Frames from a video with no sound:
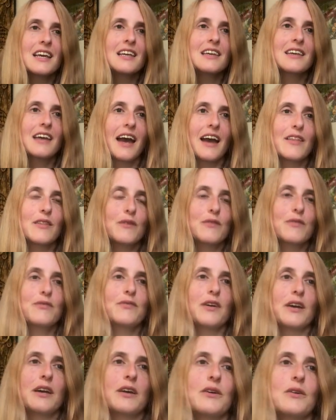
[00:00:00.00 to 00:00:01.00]
get the
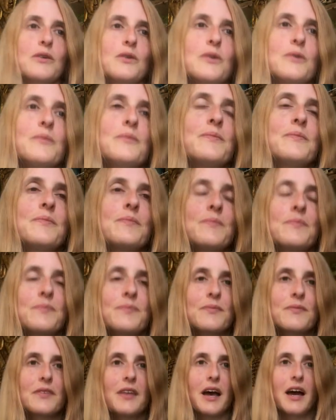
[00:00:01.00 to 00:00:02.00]
feel
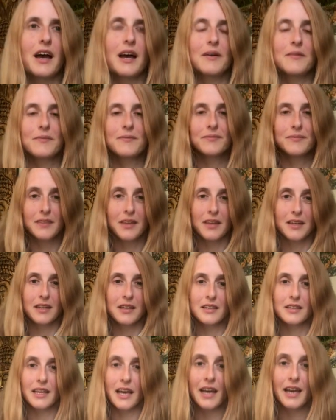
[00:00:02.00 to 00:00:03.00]
that
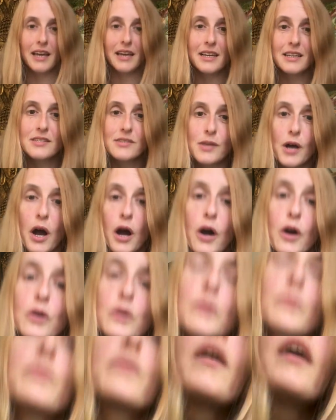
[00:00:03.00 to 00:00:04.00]
there is hope,